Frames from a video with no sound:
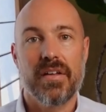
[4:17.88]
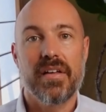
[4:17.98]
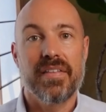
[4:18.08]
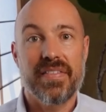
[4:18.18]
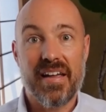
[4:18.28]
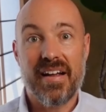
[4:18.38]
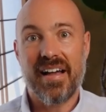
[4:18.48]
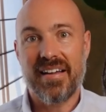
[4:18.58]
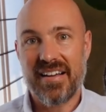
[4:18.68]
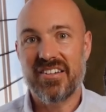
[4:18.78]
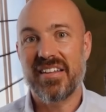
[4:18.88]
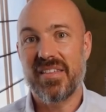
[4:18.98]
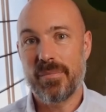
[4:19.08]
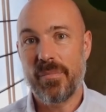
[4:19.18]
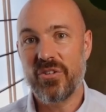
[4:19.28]
They're actually
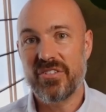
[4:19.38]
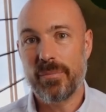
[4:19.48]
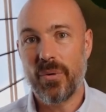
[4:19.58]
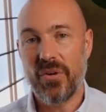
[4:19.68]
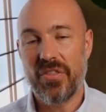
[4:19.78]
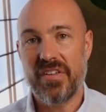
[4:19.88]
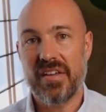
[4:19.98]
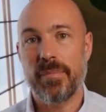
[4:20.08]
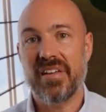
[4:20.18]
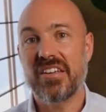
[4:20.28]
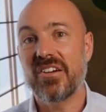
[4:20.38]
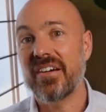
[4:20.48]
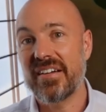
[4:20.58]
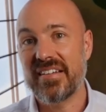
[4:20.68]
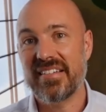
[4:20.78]
the most important thing, but you're not
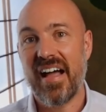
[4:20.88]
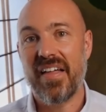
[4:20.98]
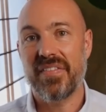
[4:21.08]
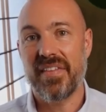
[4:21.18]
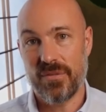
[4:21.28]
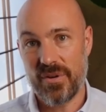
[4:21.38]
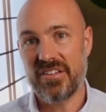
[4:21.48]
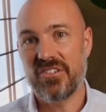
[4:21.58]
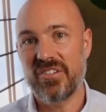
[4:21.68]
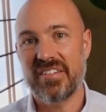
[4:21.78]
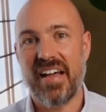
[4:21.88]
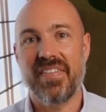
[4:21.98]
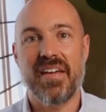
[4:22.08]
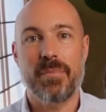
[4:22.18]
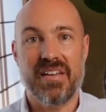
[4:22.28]
going to start there. Well, you do start
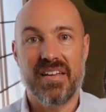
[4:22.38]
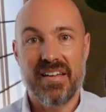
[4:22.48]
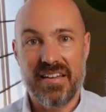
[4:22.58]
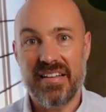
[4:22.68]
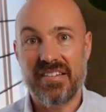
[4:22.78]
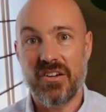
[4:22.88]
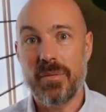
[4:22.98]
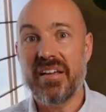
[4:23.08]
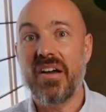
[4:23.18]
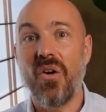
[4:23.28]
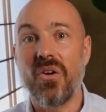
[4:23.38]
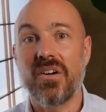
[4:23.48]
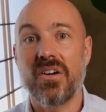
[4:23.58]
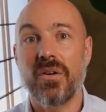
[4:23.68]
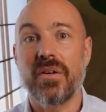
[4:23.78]
there, but it's got to be
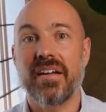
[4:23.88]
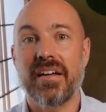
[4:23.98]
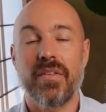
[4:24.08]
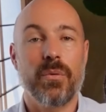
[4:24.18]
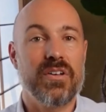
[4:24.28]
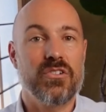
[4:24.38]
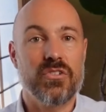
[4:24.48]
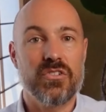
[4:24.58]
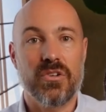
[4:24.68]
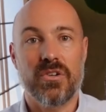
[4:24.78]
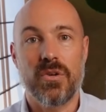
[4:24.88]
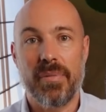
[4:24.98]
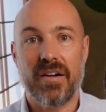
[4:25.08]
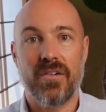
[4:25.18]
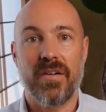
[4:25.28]
ongoing, otherwise you'll circle
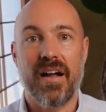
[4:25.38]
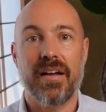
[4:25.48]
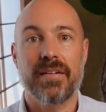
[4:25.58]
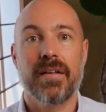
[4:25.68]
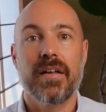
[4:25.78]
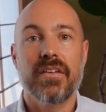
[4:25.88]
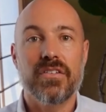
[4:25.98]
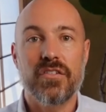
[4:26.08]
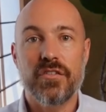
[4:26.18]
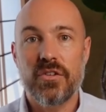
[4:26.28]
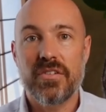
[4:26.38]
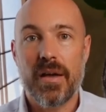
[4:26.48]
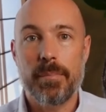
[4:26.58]
back around. So foods like